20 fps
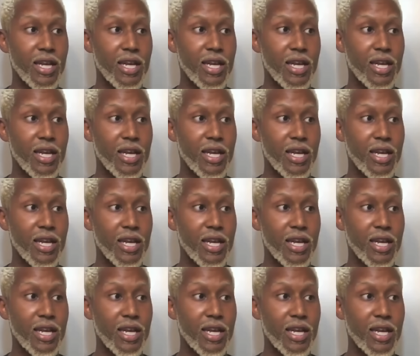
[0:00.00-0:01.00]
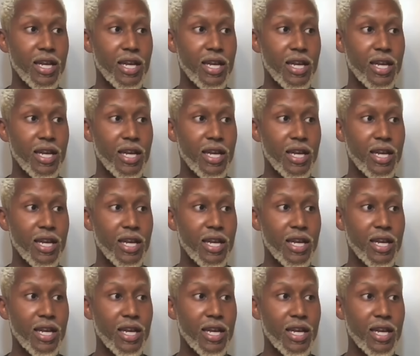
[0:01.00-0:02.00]

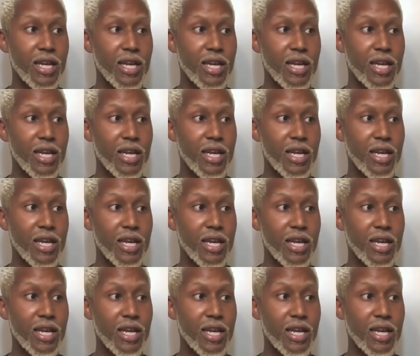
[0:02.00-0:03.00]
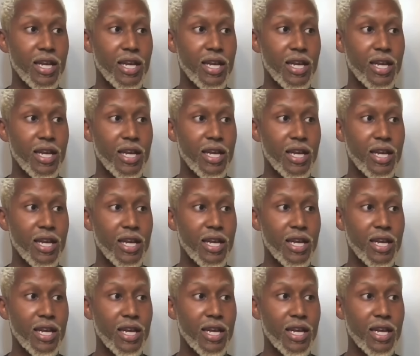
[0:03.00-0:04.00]

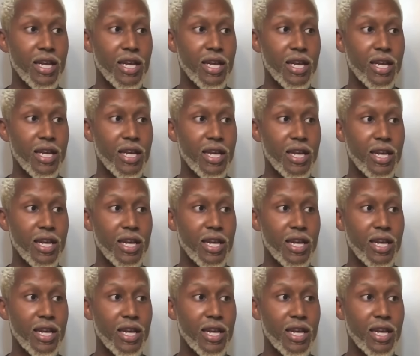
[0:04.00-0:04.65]
No words are spoken by the person on screen.